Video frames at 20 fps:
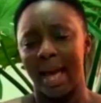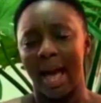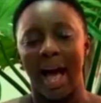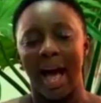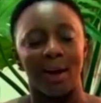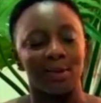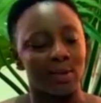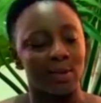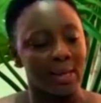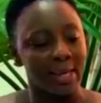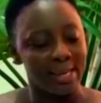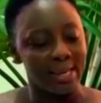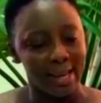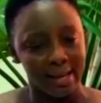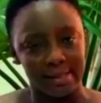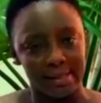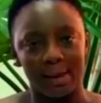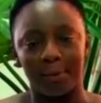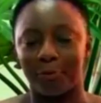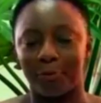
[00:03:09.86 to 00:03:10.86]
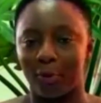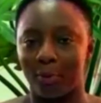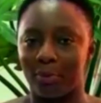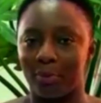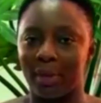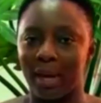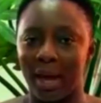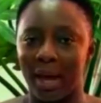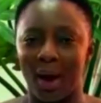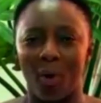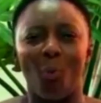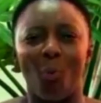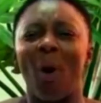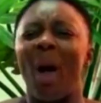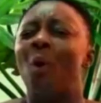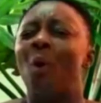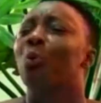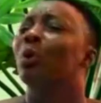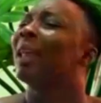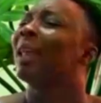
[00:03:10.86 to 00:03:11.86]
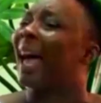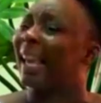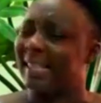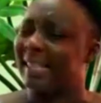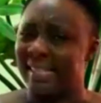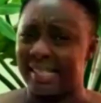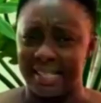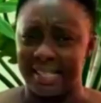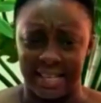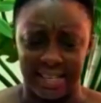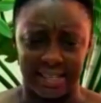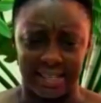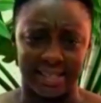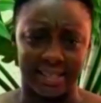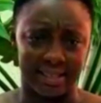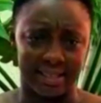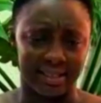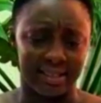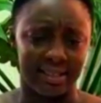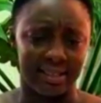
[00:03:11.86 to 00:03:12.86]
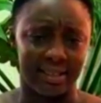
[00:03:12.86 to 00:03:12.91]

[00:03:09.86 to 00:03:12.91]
How to get up from there? Where will I sit?